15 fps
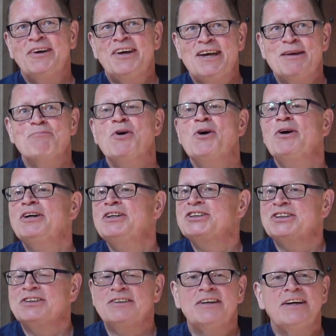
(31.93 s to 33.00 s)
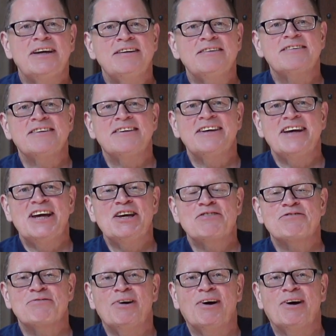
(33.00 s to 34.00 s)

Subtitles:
immersion into the East